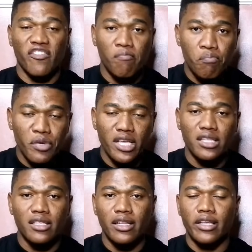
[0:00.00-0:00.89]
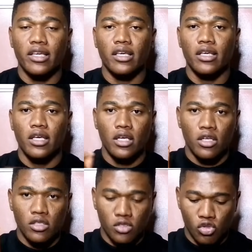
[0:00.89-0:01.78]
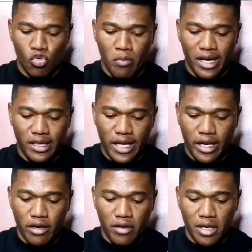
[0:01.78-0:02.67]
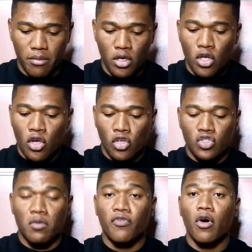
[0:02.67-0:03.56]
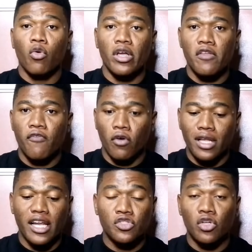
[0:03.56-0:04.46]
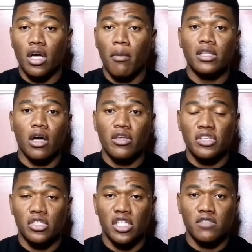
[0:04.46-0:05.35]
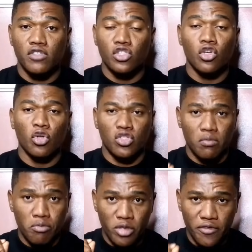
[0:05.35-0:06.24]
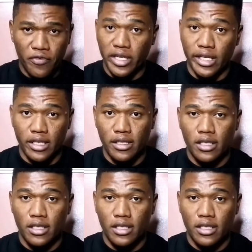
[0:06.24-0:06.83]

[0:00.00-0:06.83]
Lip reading: I've pinned the link to my Telegram. So before I go any further, let's talk about our yesterday's result briefly.